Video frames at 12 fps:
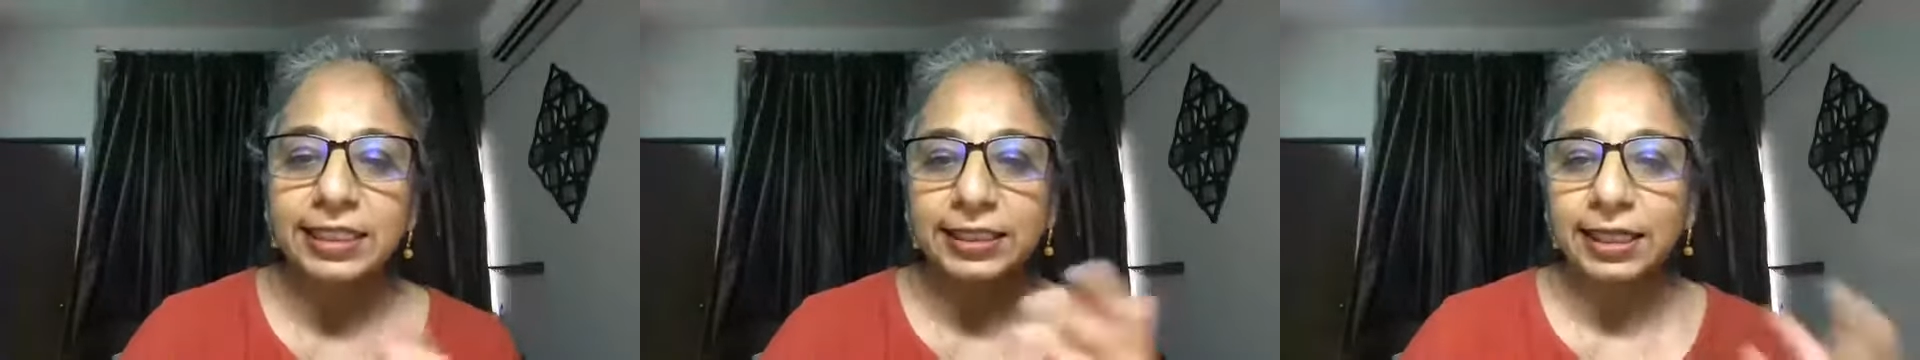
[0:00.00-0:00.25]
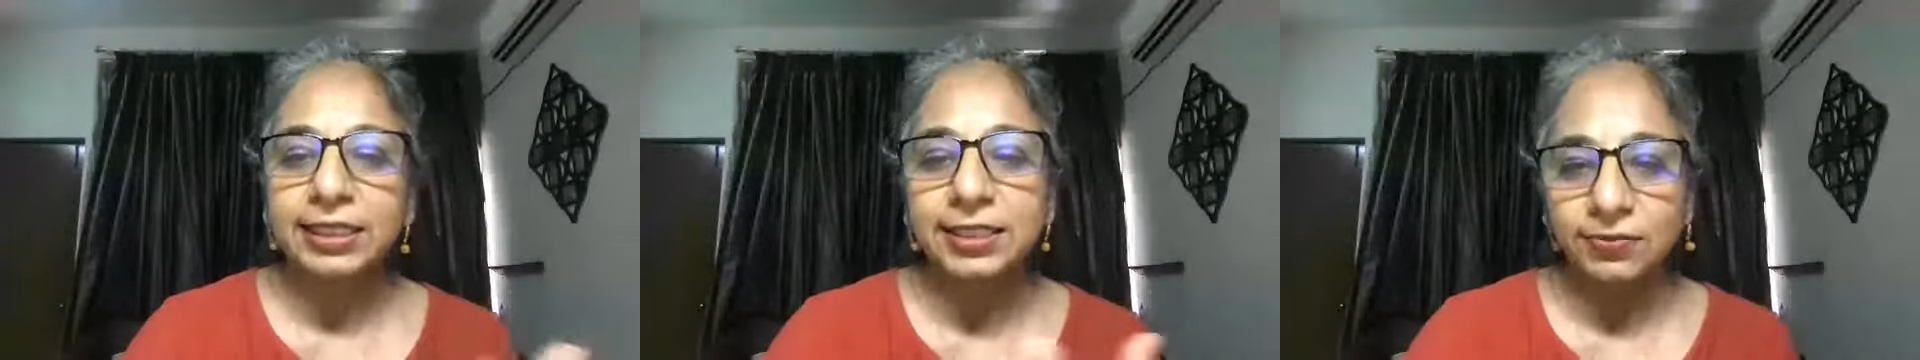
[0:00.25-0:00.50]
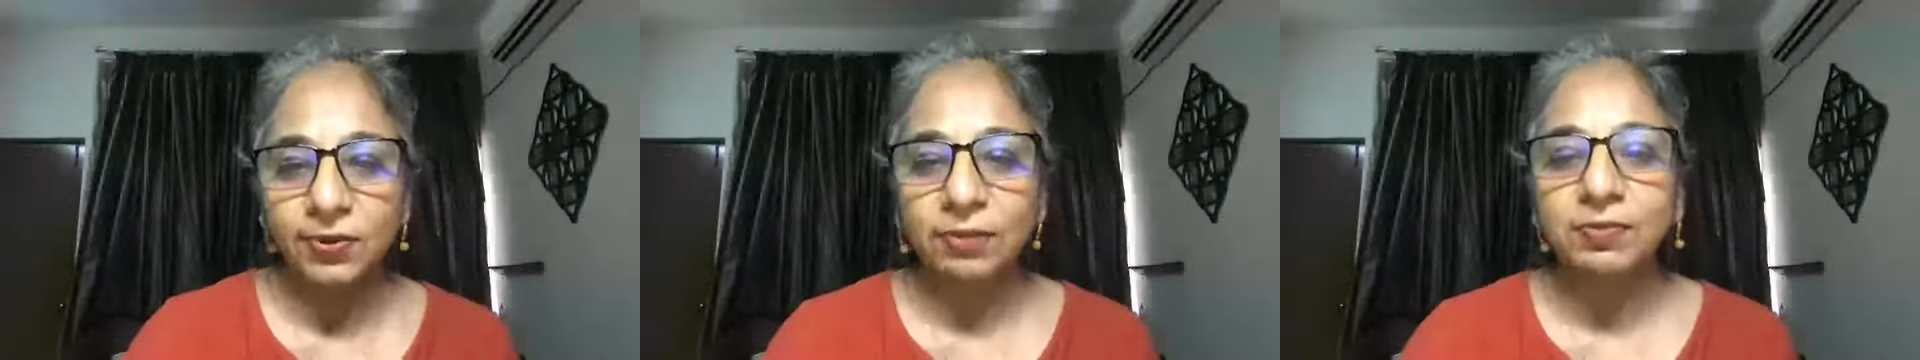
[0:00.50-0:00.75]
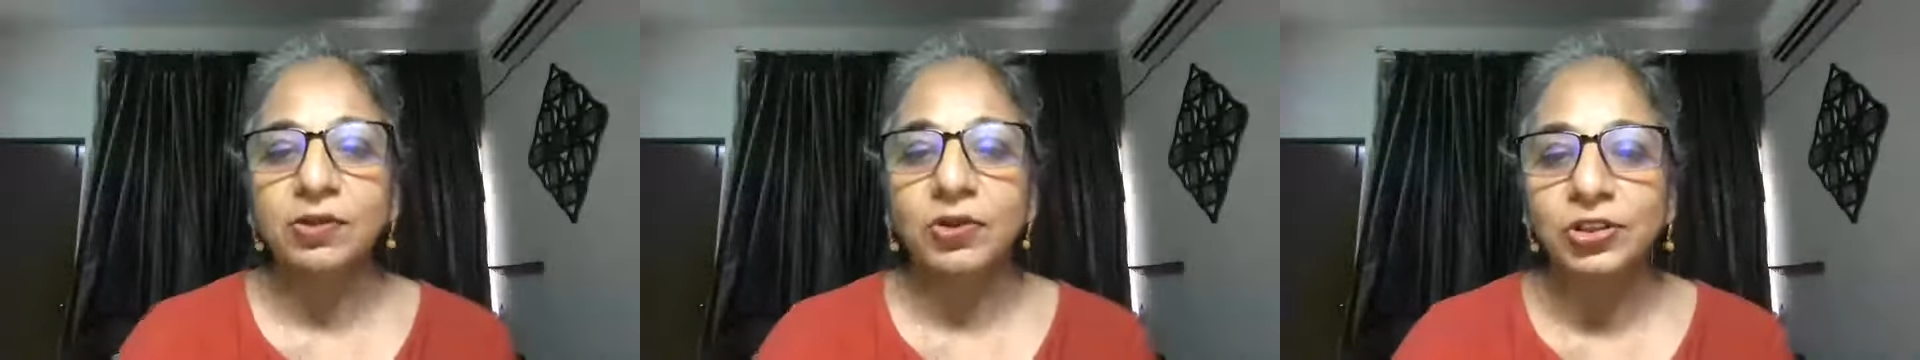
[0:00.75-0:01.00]
and it's
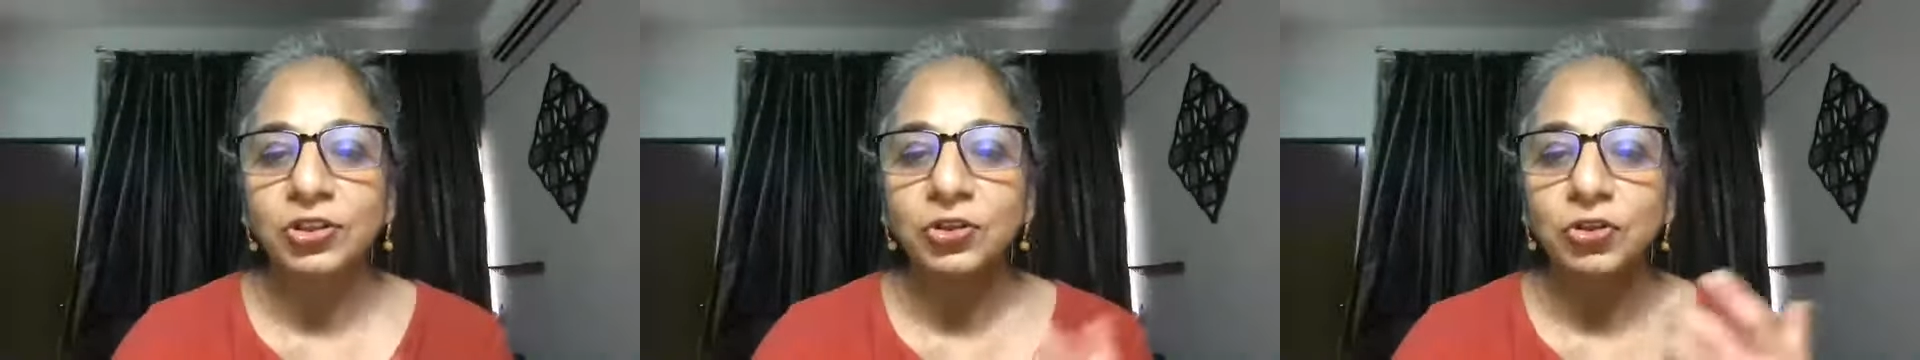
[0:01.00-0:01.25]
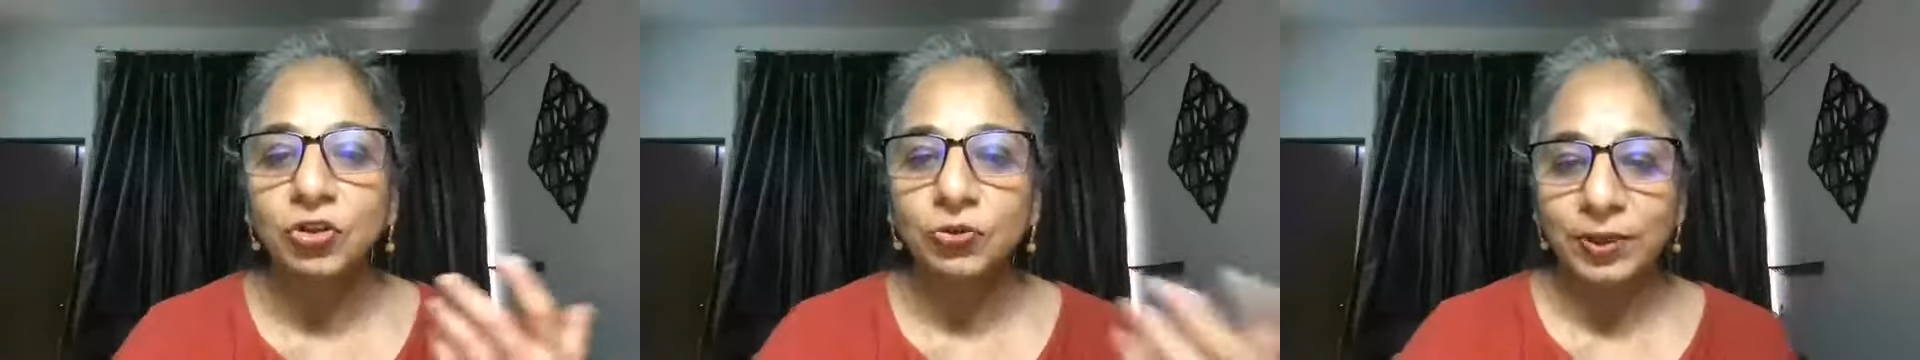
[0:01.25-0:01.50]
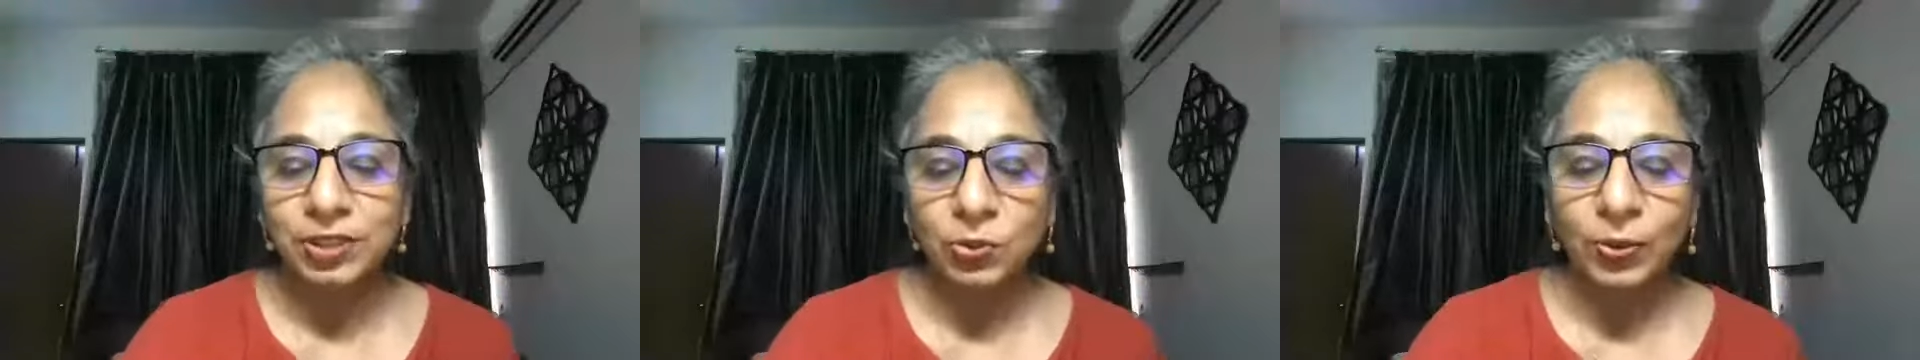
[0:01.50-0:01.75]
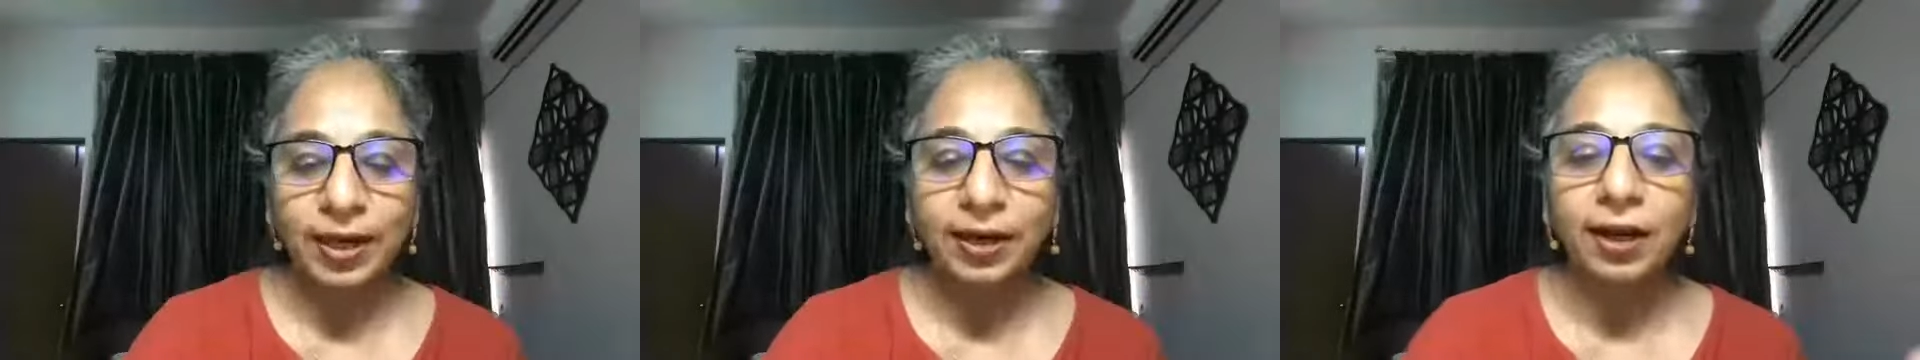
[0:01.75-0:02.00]
available on YouTube as well,